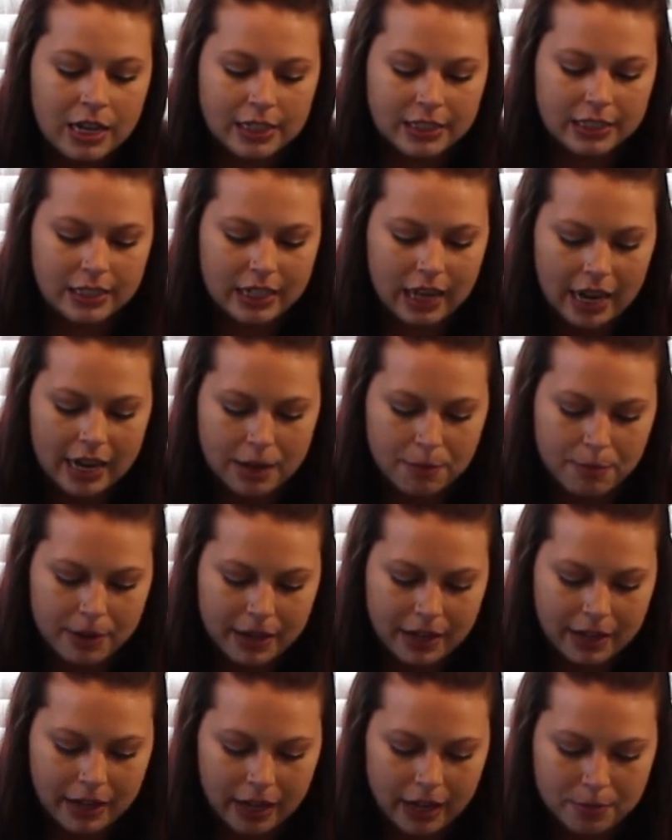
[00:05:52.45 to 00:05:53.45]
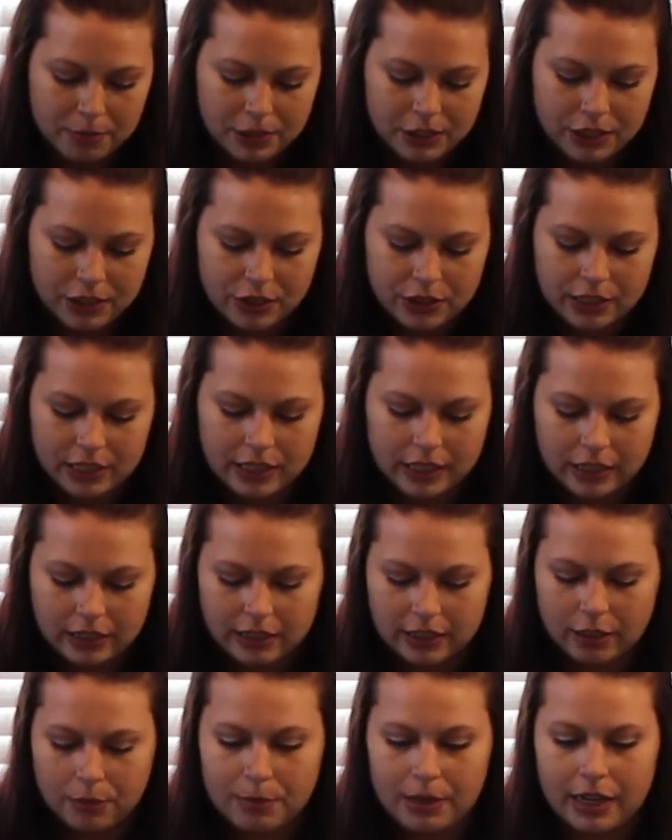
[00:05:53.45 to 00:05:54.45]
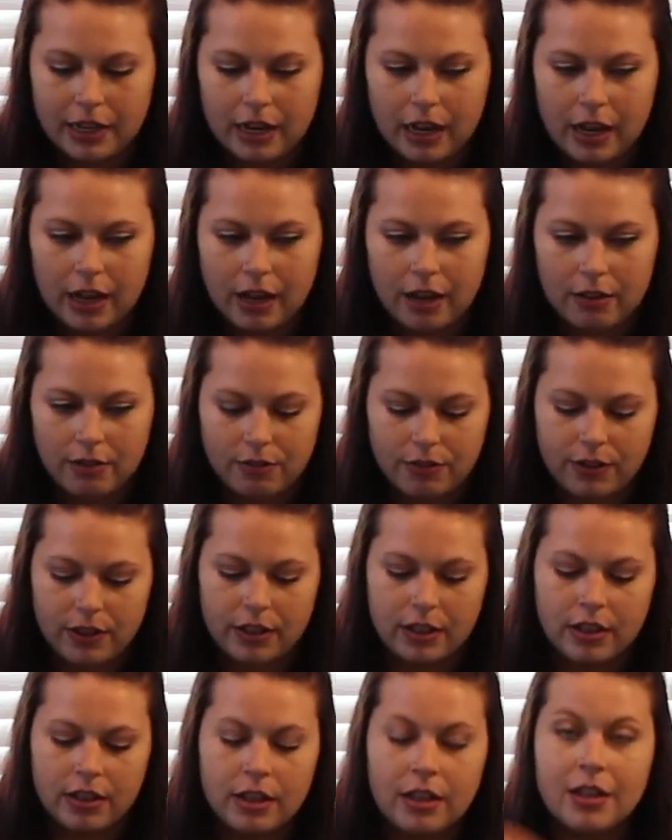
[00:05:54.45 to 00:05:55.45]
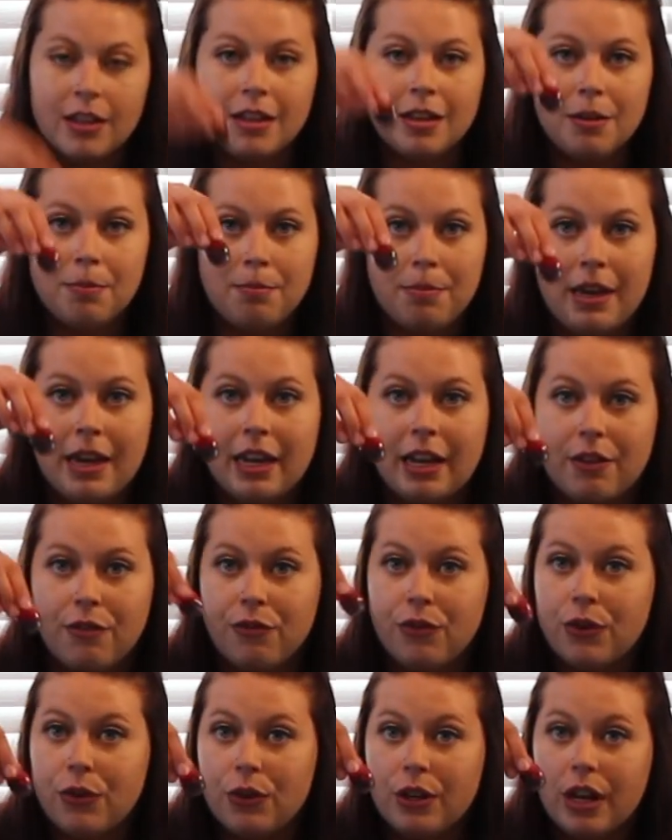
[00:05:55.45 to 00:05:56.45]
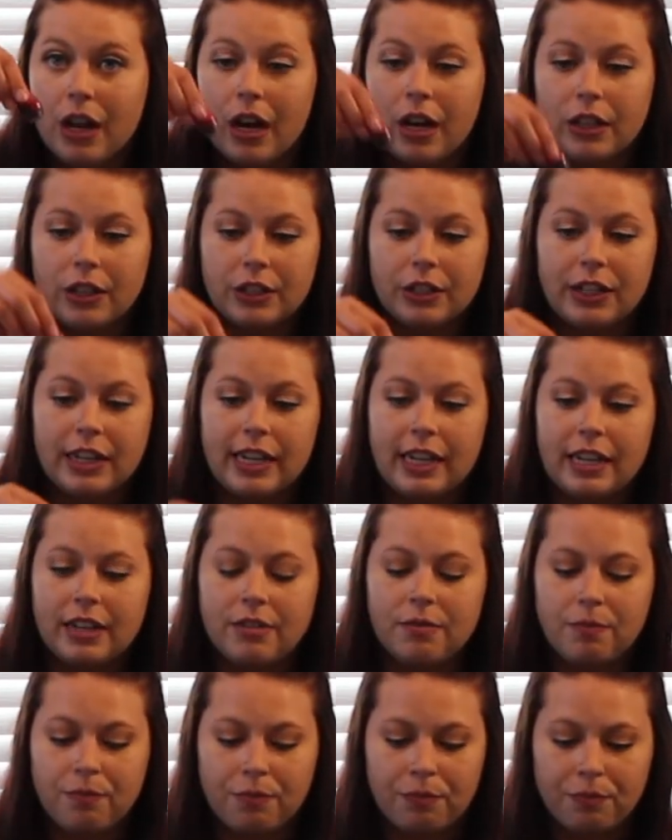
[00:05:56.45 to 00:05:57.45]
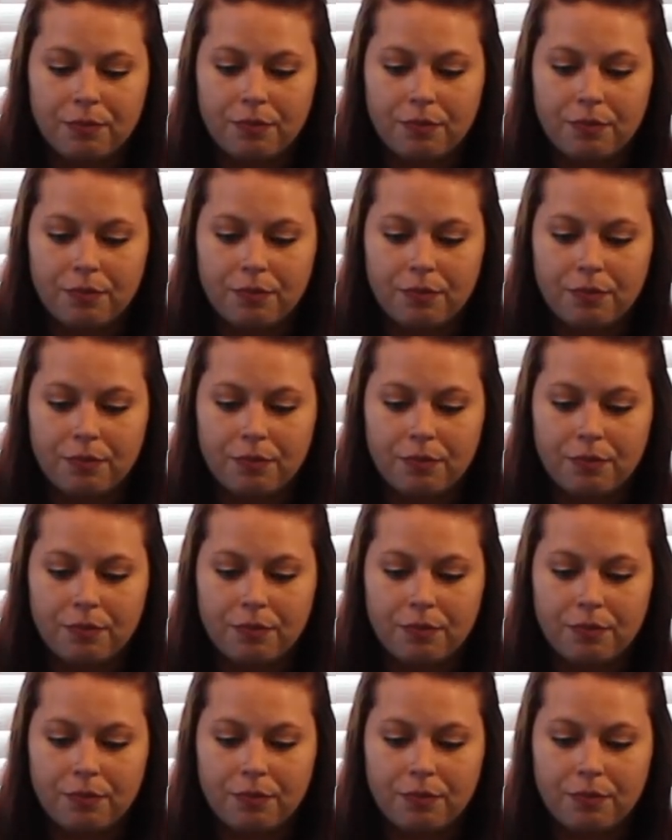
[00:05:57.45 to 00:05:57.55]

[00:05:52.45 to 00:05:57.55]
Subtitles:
To dye it pink, I'm just using a little bit of pink food coloring.